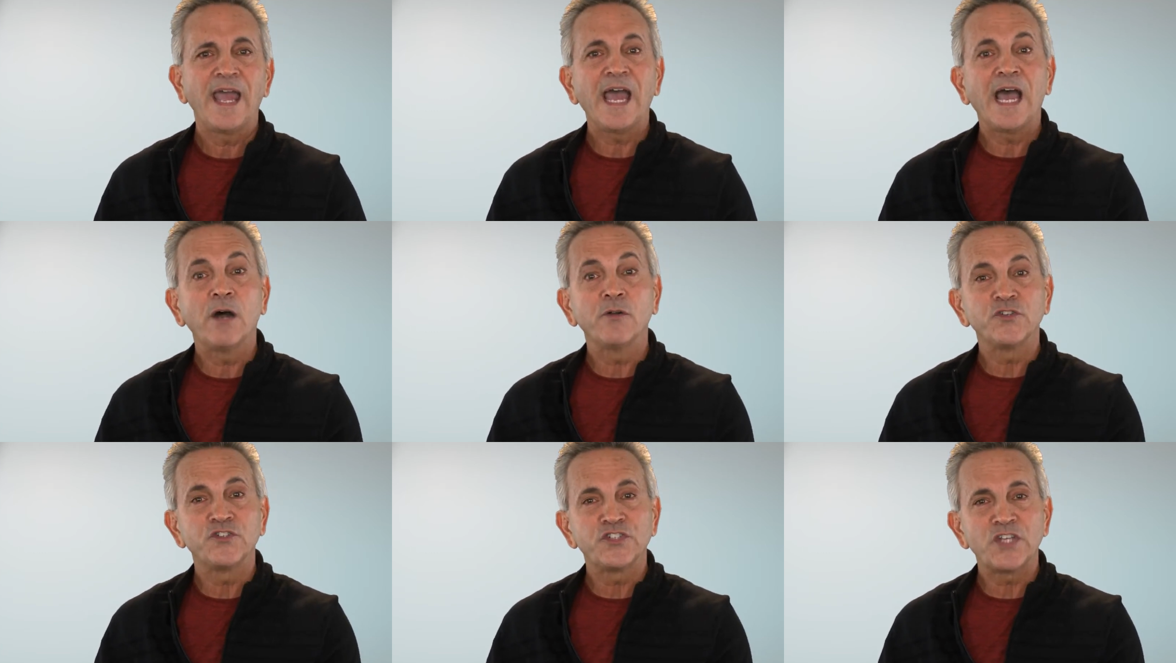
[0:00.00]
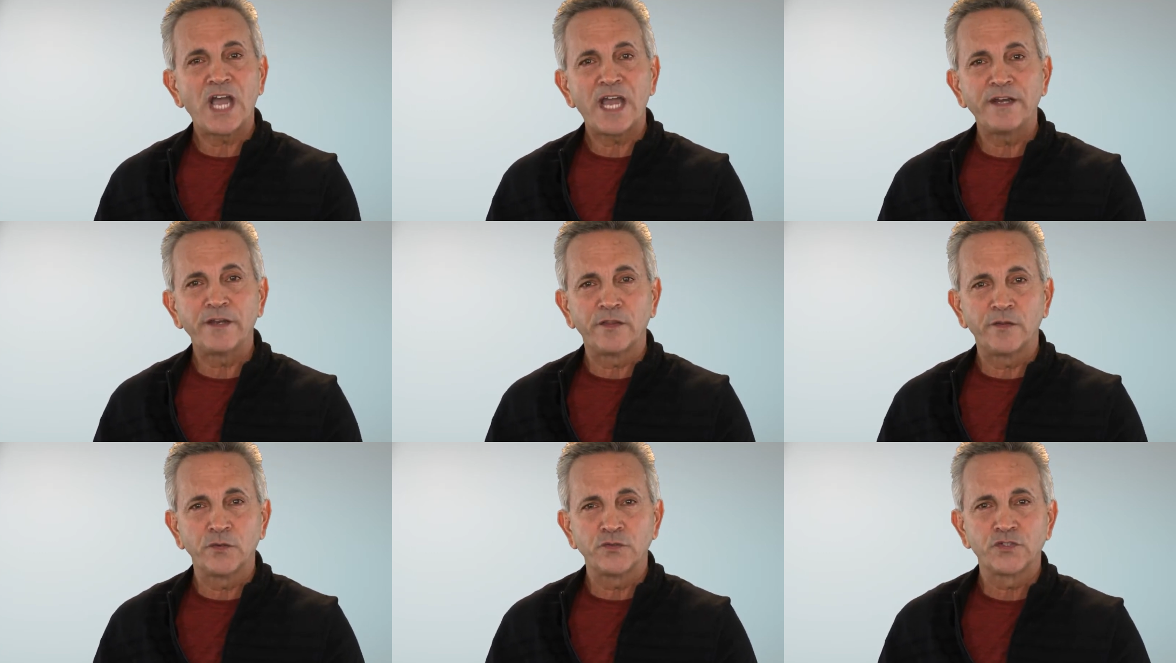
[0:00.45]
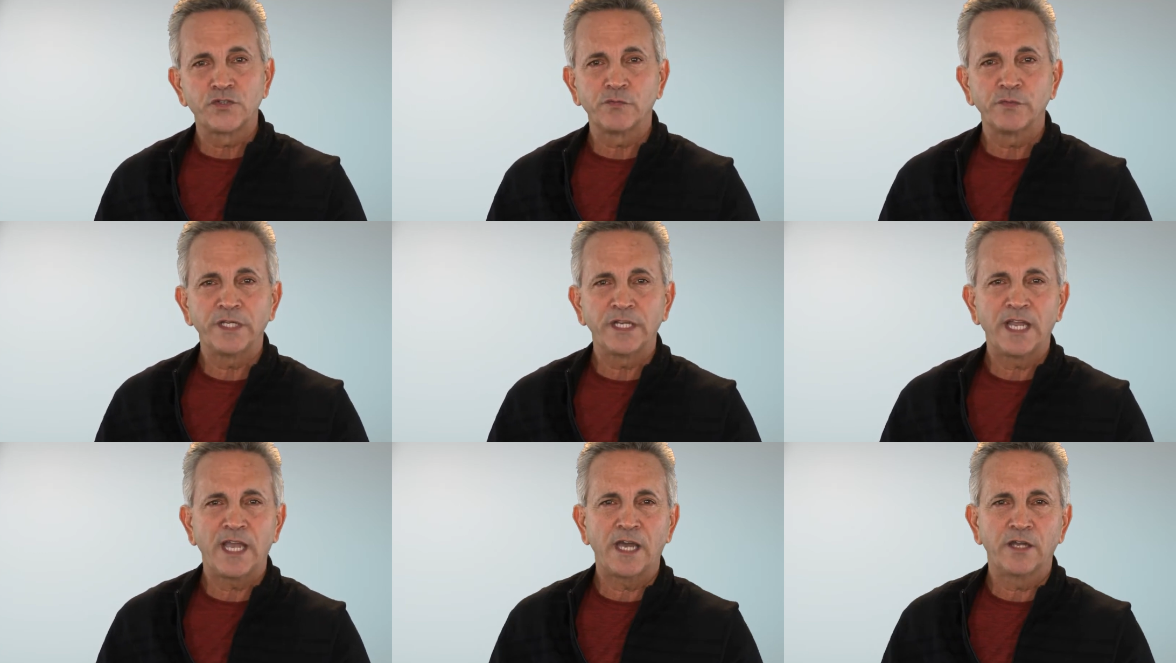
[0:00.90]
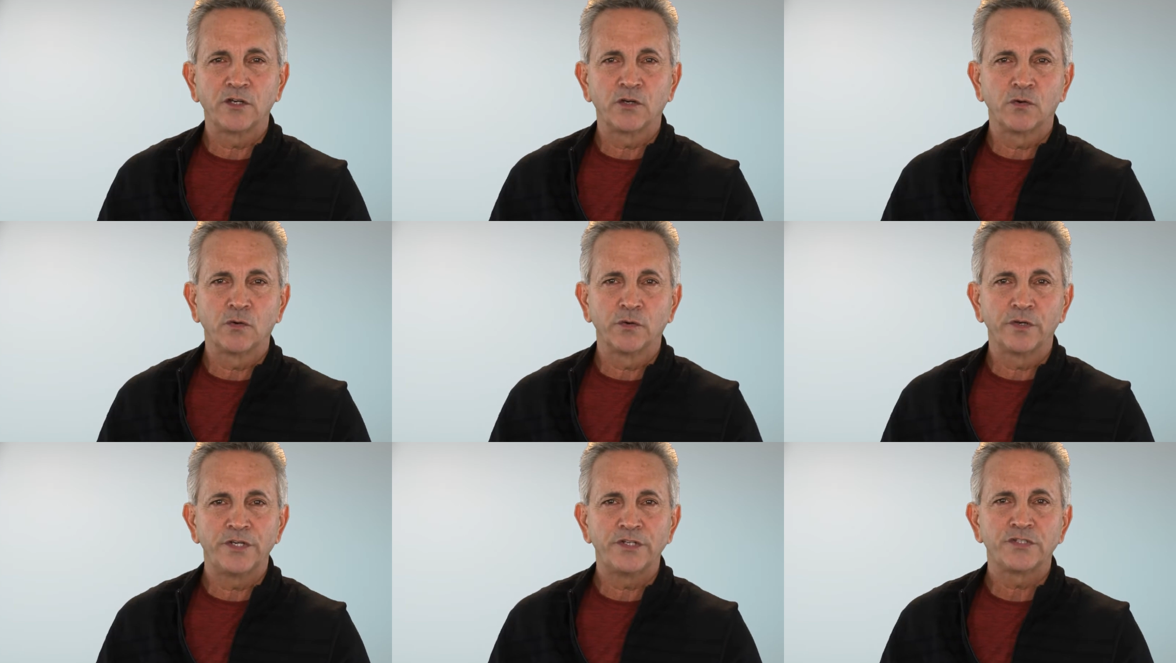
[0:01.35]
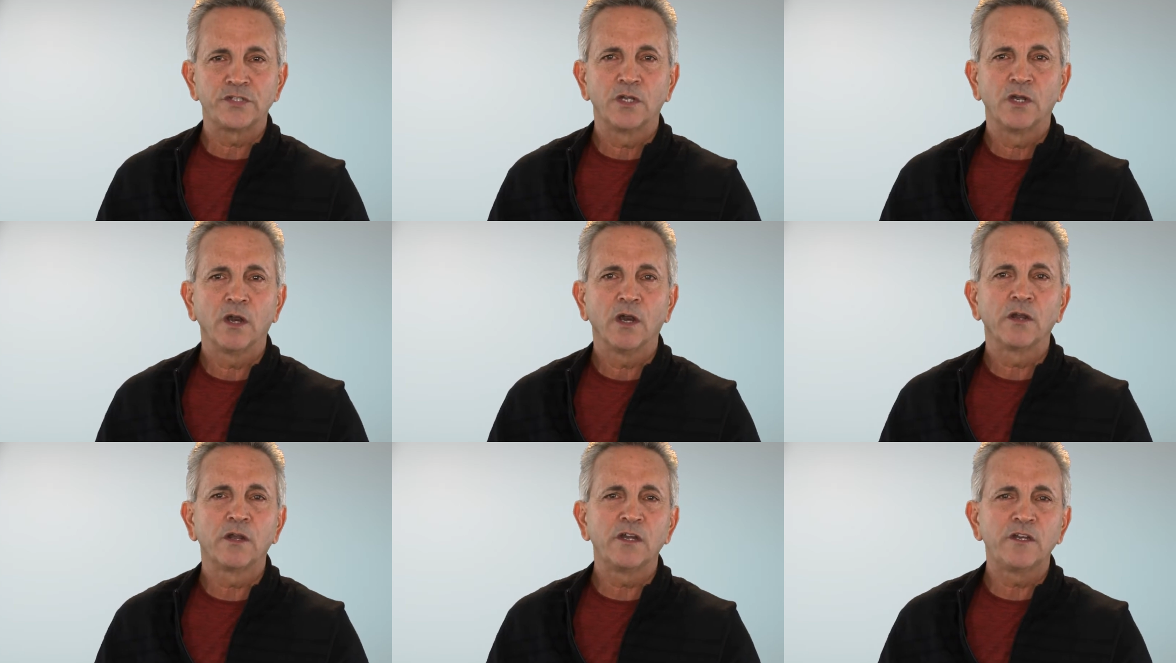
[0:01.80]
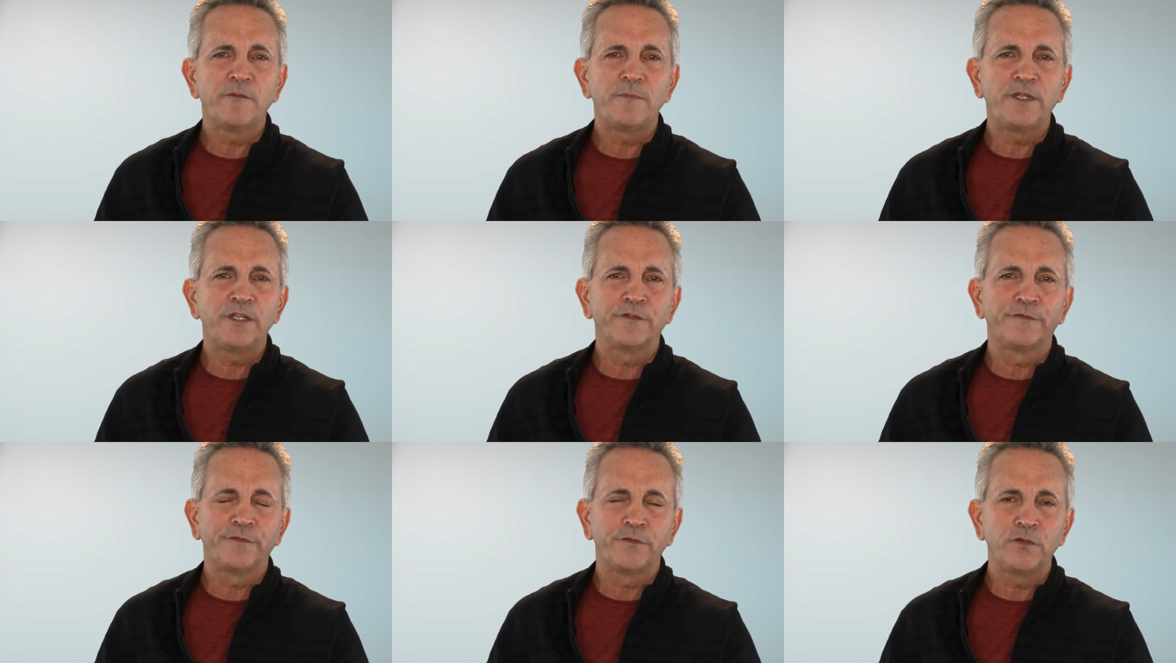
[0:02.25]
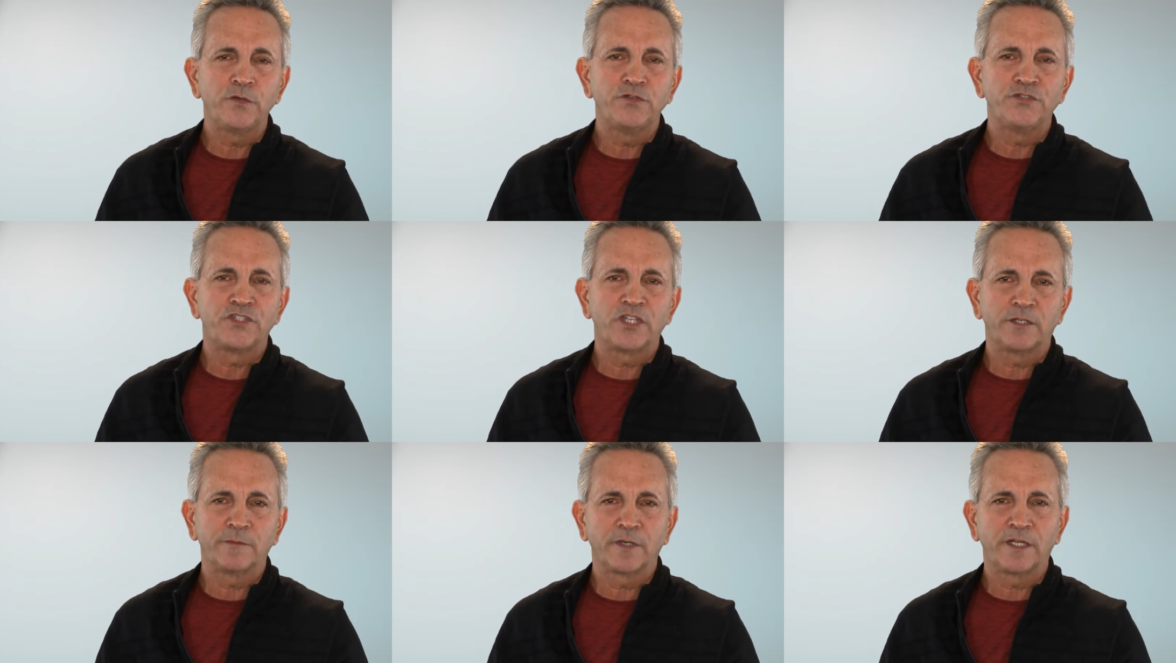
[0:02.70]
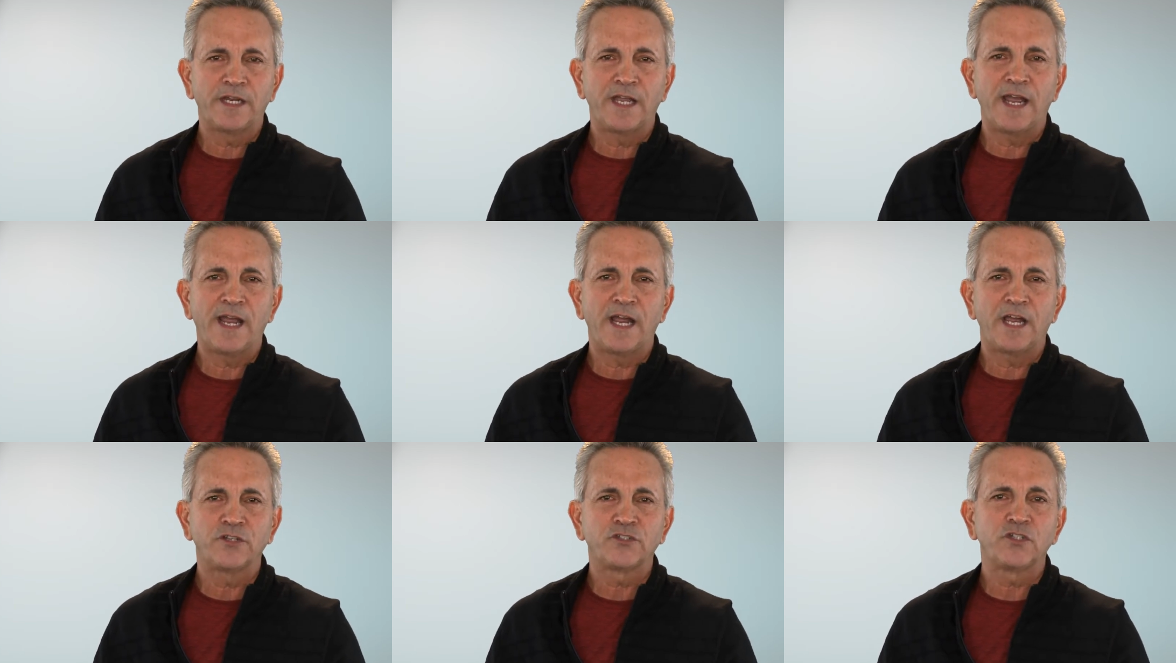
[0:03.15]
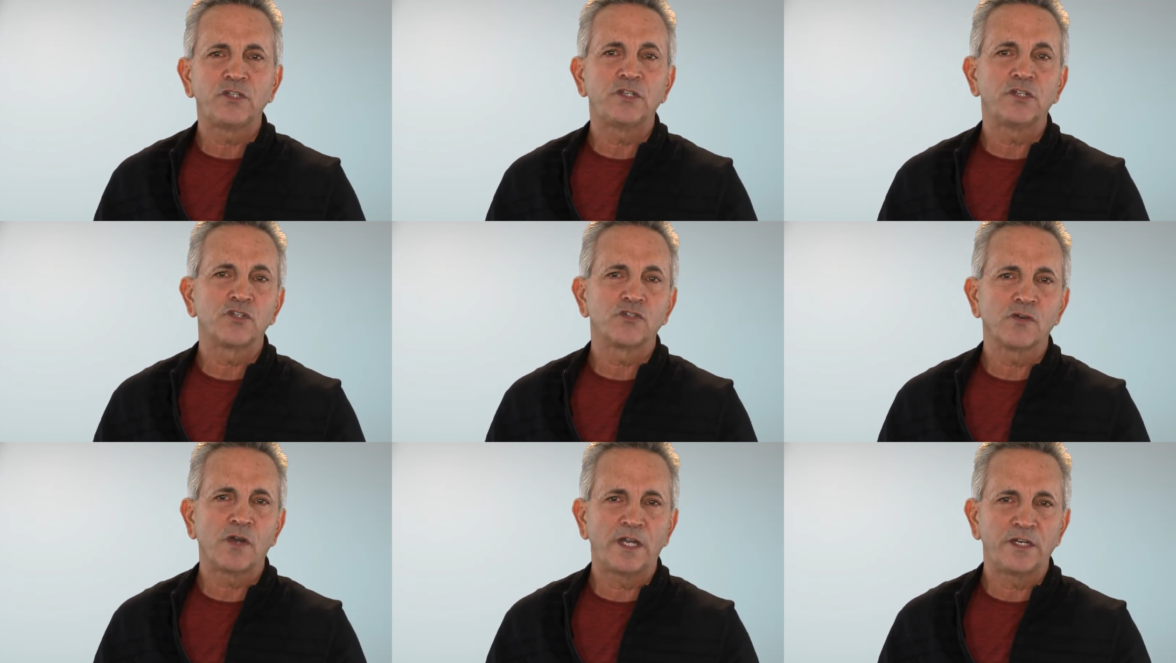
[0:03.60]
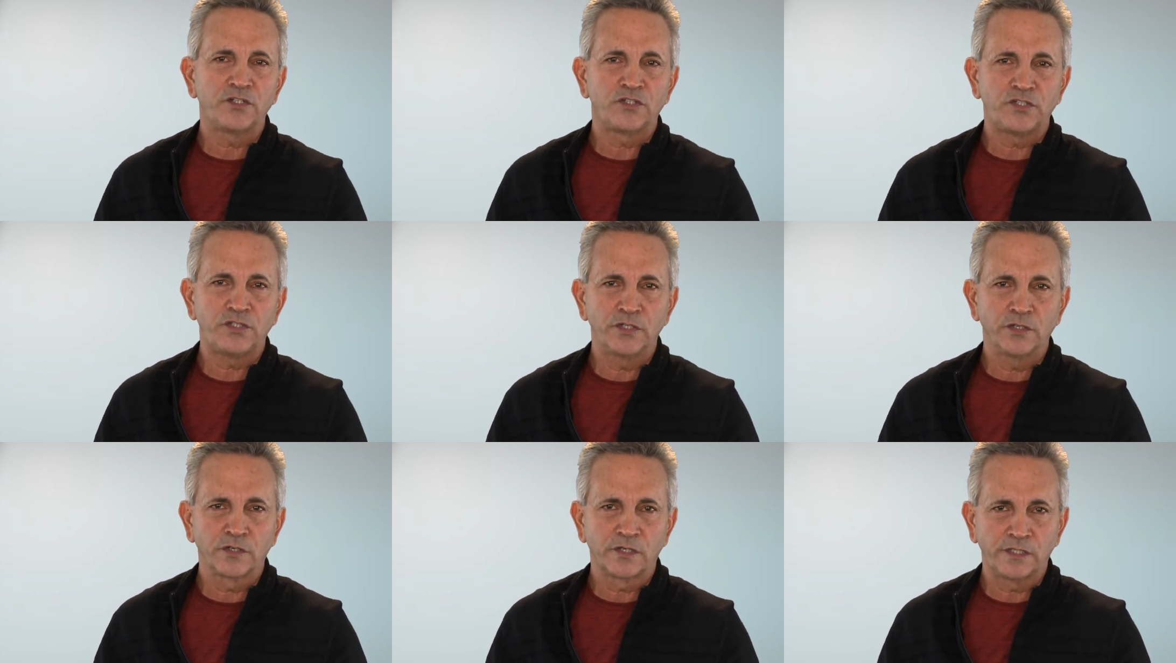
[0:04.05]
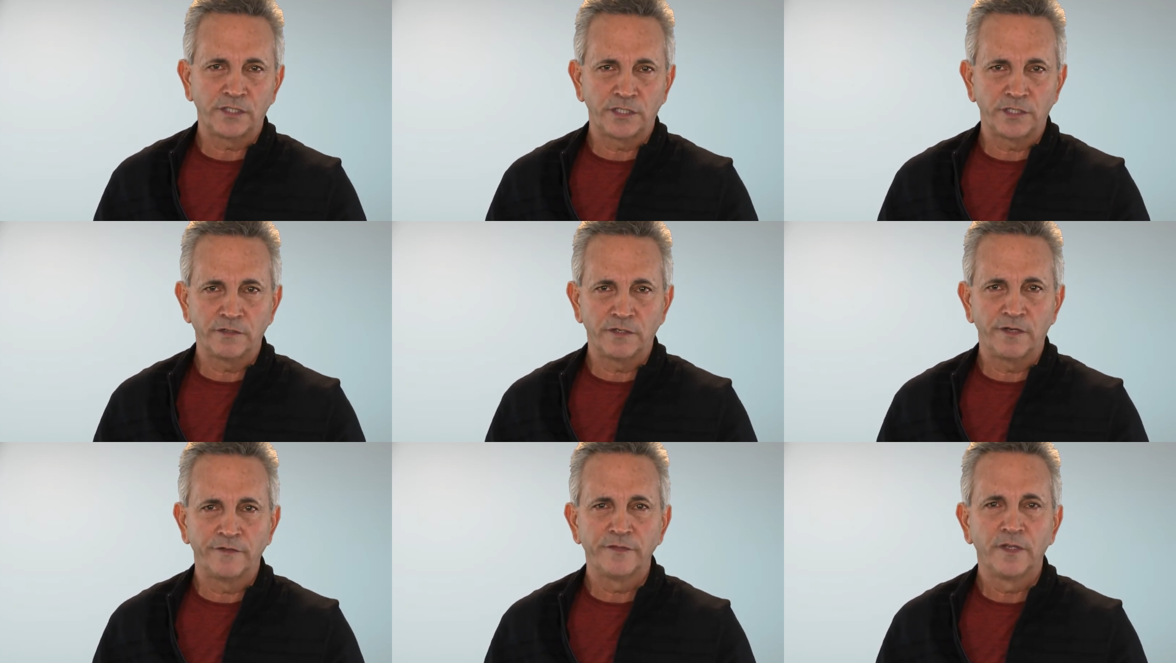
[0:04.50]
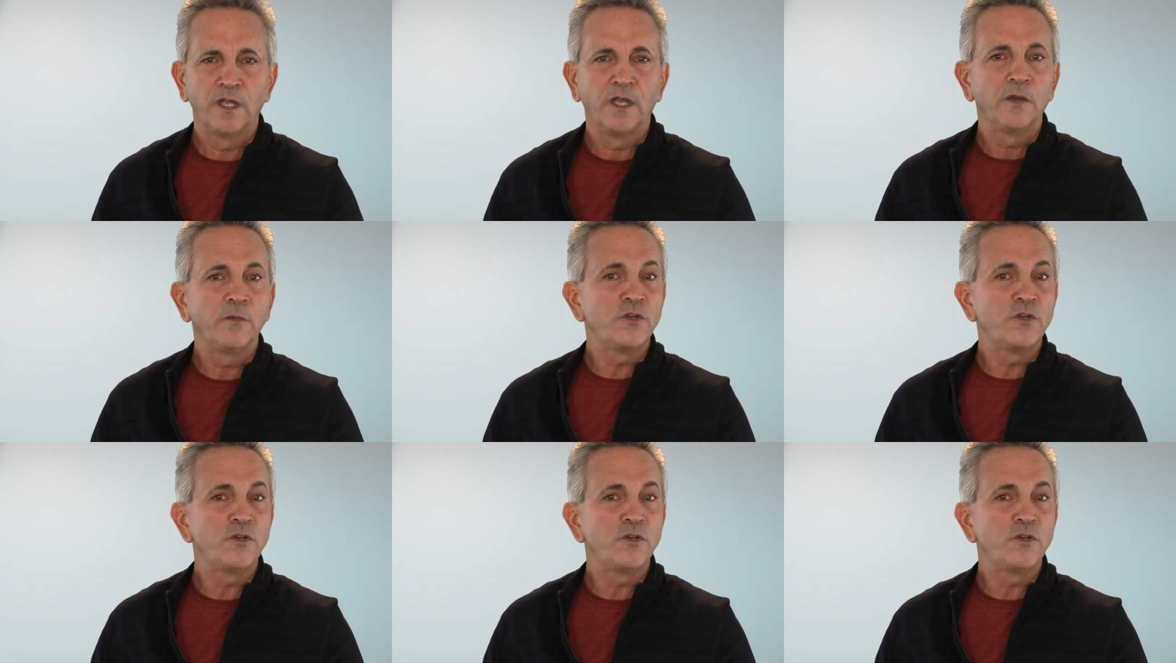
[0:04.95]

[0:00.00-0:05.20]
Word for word: Outside of those three categories are going to be the foods that I'm going to ask you to try to steer clear of,